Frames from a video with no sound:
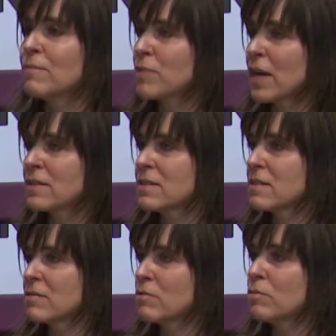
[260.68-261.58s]

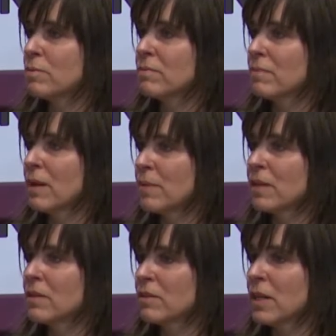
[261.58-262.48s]
practice group
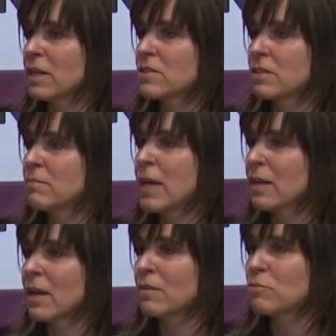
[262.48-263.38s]
about the connection
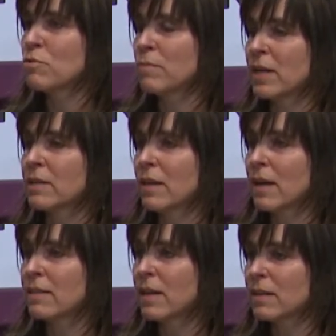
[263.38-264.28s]
man and woman,
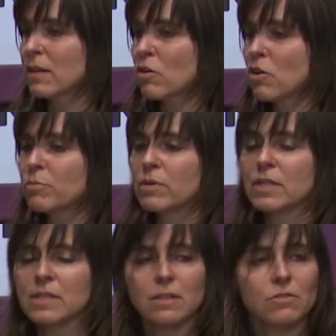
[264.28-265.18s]
and then
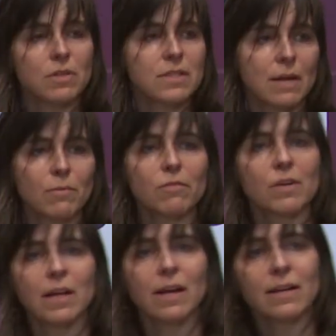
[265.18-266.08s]
incorporate into it some of
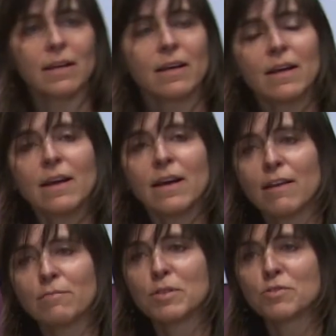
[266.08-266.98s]
the learning
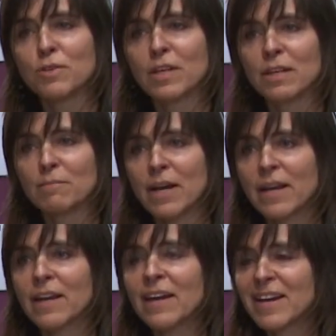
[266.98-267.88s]
I've been doing in
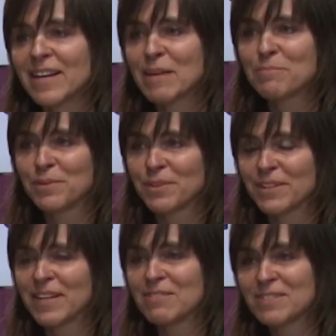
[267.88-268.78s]
my
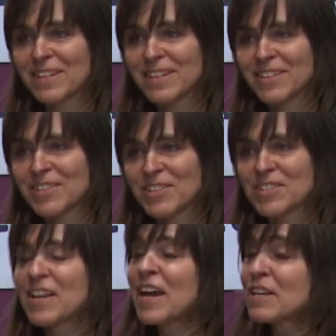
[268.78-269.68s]
couple counseling
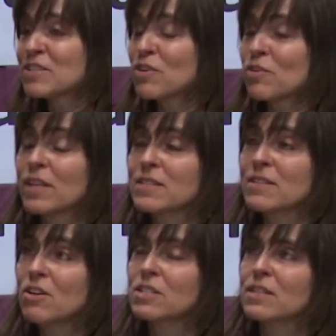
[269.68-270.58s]
course. So it's
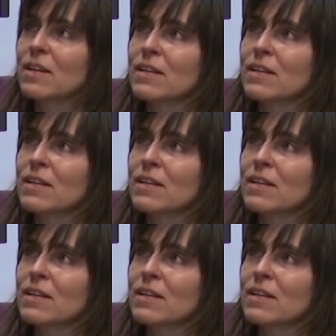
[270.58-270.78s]
not